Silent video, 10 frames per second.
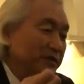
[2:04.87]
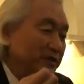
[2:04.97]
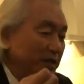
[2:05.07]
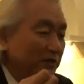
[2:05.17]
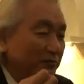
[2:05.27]
is
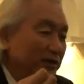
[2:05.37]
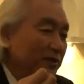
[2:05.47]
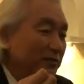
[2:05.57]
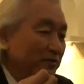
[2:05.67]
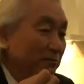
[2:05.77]

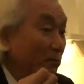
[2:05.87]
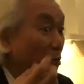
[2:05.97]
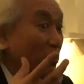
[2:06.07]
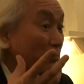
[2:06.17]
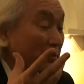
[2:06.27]
even
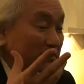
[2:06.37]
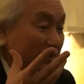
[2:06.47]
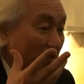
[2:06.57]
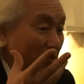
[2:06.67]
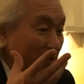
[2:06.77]
more
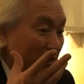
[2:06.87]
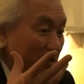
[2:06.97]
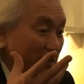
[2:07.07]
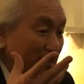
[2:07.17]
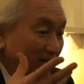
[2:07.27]

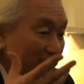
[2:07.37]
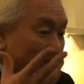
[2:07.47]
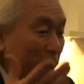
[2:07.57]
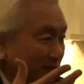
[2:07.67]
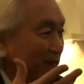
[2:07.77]
bizarre
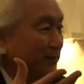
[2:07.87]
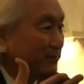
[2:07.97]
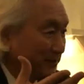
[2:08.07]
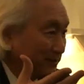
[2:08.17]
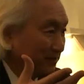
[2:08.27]
than
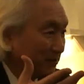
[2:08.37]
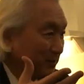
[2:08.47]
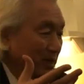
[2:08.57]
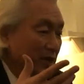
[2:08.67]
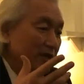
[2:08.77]
solipsism.
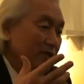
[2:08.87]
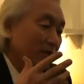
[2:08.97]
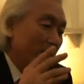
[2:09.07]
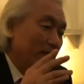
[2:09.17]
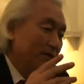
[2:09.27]
The
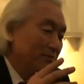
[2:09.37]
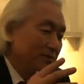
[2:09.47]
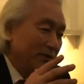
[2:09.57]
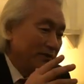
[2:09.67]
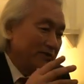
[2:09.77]
quantum
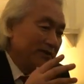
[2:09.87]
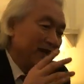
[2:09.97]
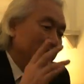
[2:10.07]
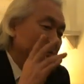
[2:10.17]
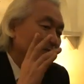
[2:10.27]
theory
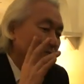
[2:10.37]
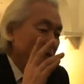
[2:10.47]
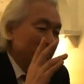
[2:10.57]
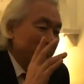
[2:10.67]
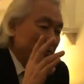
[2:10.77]
says
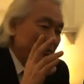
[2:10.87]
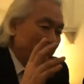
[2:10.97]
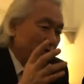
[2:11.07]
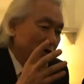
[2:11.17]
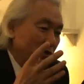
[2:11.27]
that
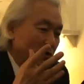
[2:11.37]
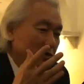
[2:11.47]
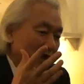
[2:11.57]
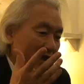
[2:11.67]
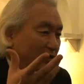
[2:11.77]
before you
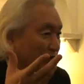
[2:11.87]
look at a